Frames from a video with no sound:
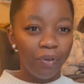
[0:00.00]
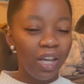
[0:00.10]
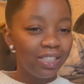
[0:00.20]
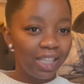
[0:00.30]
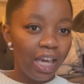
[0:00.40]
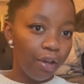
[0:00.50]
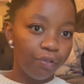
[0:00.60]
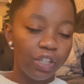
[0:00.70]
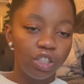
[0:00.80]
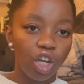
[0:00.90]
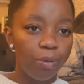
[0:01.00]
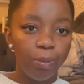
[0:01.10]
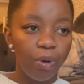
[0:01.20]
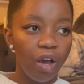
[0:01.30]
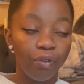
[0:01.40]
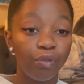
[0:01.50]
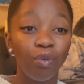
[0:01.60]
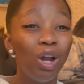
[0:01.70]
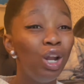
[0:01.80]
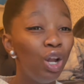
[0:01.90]
First gift is going to be perfect
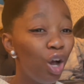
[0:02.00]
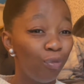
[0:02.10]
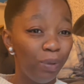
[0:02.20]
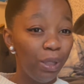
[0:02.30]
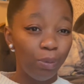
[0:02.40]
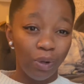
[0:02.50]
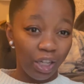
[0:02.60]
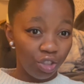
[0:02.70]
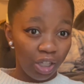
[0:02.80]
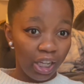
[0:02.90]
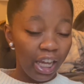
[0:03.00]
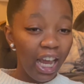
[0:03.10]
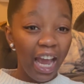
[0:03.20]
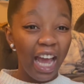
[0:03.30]
for a lot of people actually,